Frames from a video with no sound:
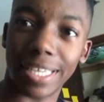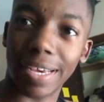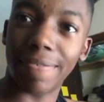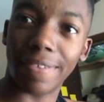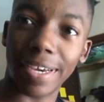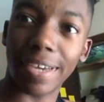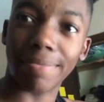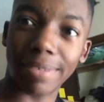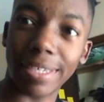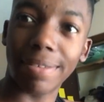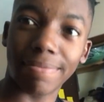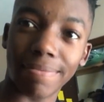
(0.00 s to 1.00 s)
a tough time,
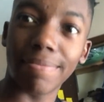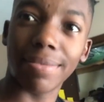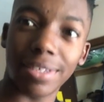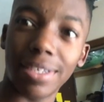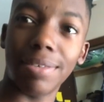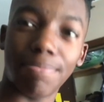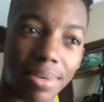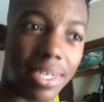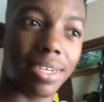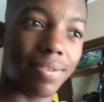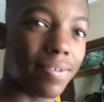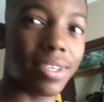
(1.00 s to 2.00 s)
man. You know,
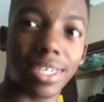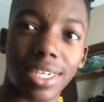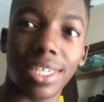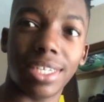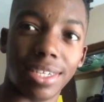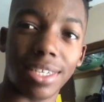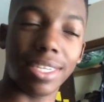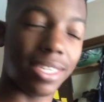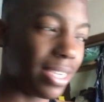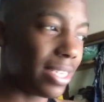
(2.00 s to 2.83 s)
packing for college and